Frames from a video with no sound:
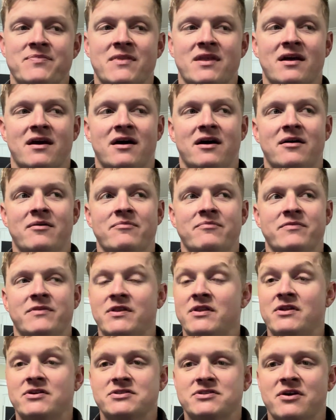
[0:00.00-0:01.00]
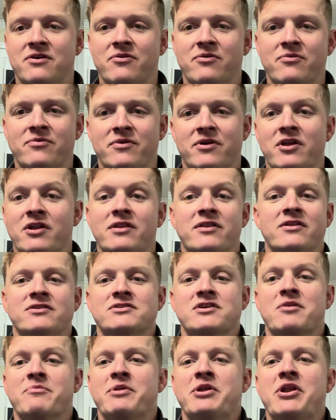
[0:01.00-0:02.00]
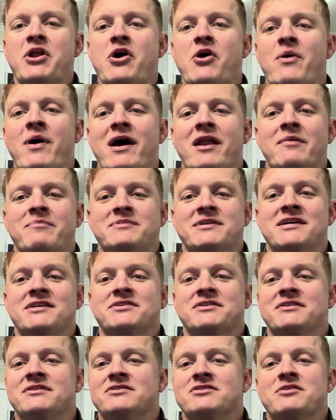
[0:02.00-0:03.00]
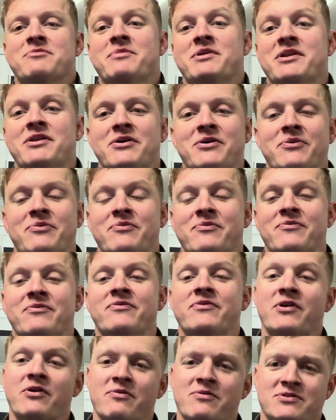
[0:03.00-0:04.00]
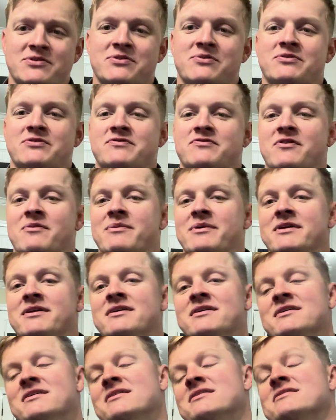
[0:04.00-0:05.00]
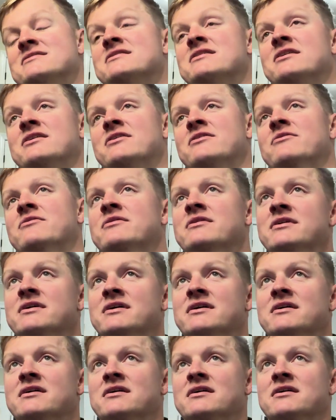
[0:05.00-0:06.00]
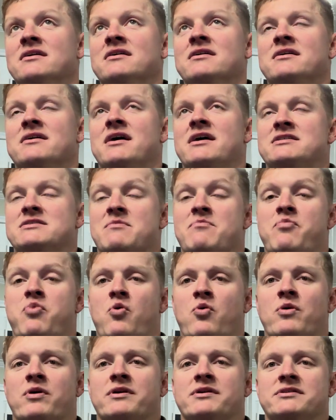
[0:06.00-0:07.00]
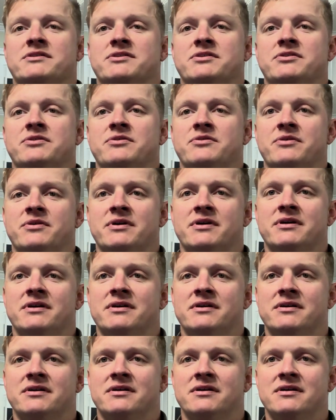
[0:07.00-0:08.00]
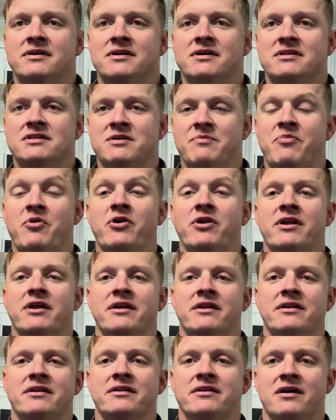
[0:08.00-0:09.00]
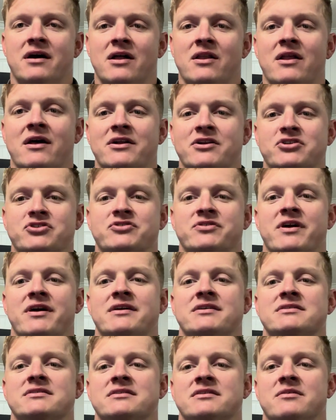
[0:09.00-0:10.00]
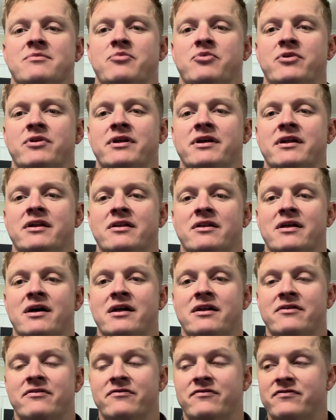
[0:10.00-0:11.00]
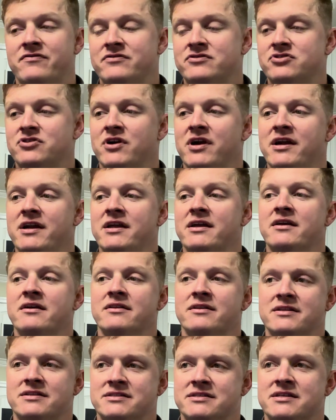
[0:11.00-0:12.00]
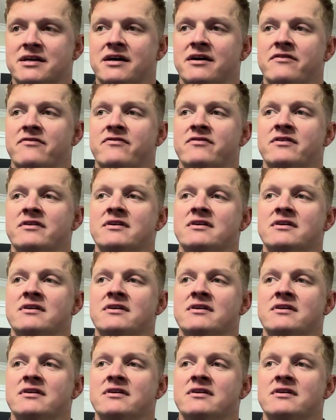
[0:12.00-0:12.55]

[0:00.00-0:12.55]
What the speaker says: then there's going to be no adaptation. There's going to be no real results from it. So it's important to put in a lot of stress and put in a lot of training that's tough